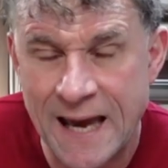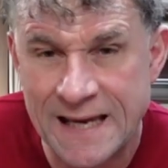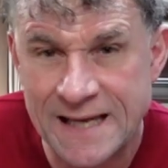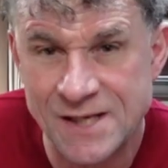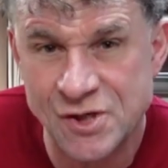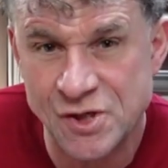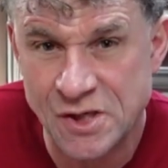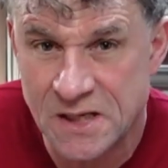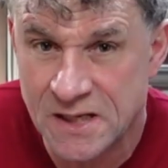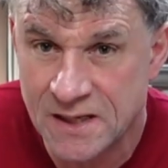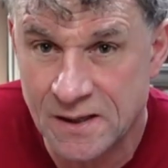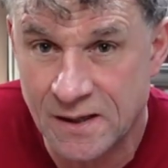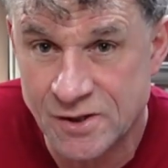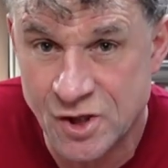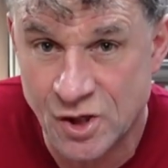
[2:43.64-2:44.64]

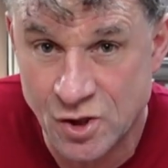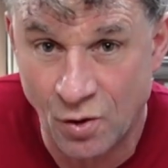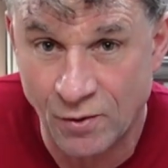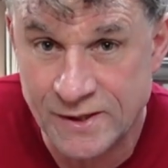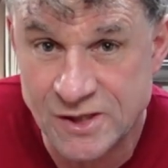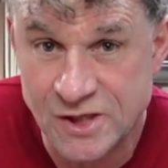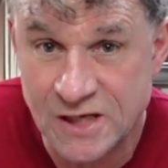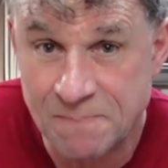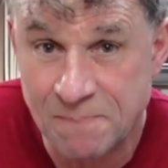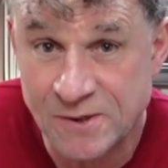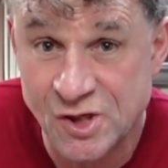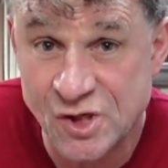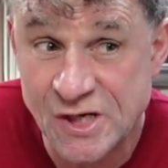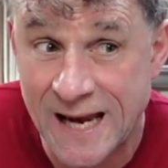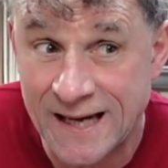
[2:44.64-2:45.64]
80 to
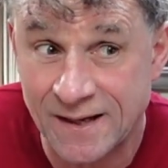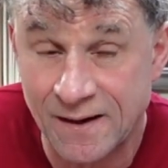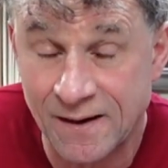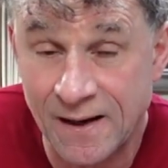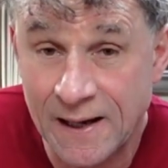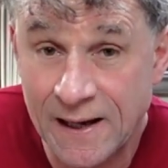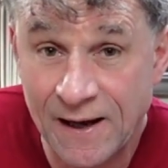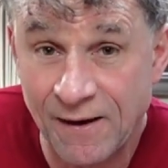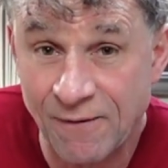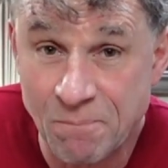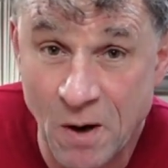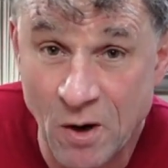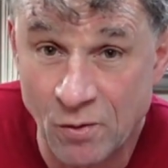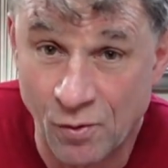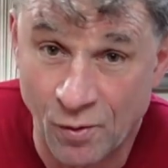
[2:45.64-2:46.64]
90% of
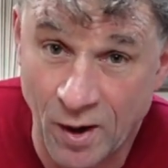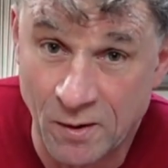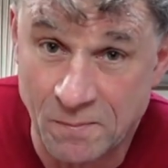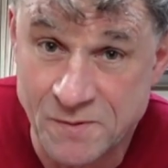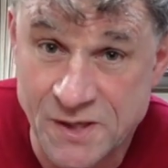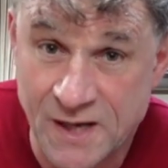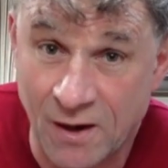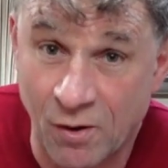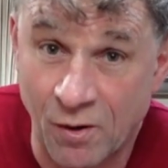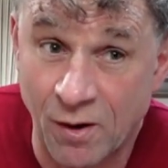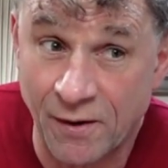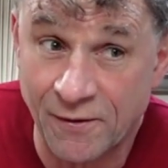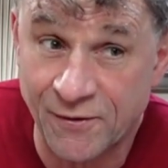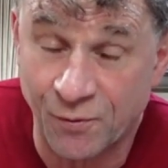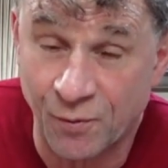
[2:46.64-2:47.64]
motorhomes that are
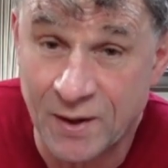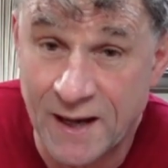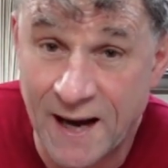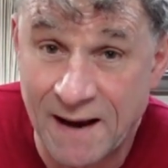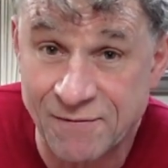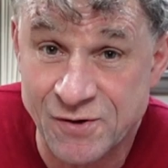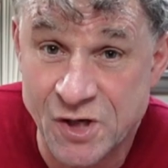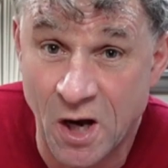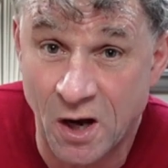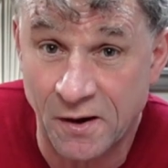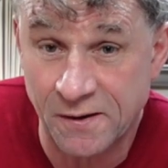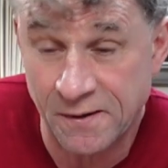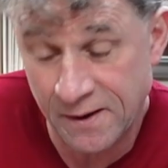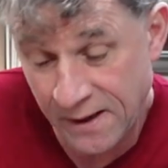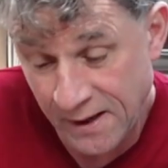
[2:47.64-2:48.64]
3.5
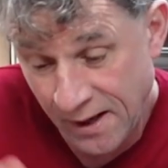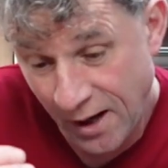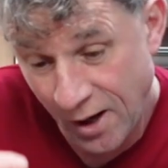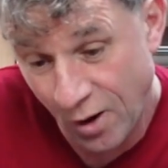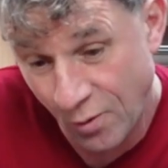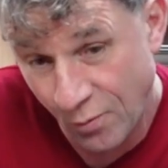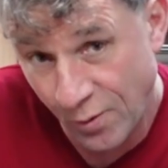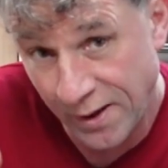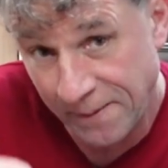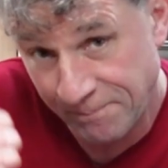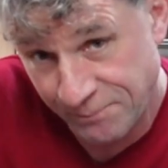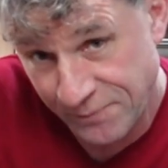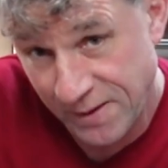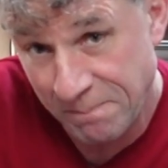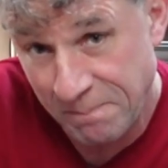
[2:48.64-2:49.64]
ton are
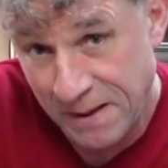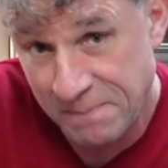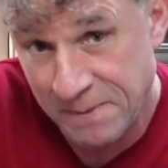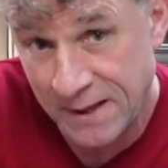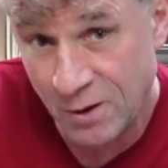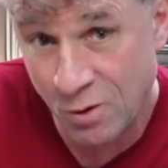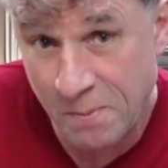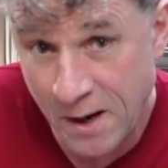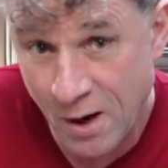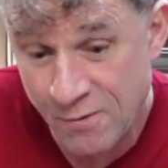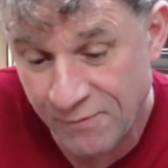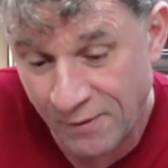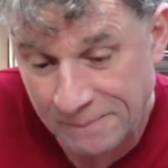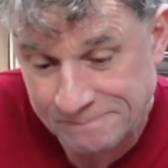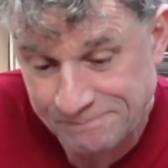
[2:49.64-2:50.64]
maybe a little bit over.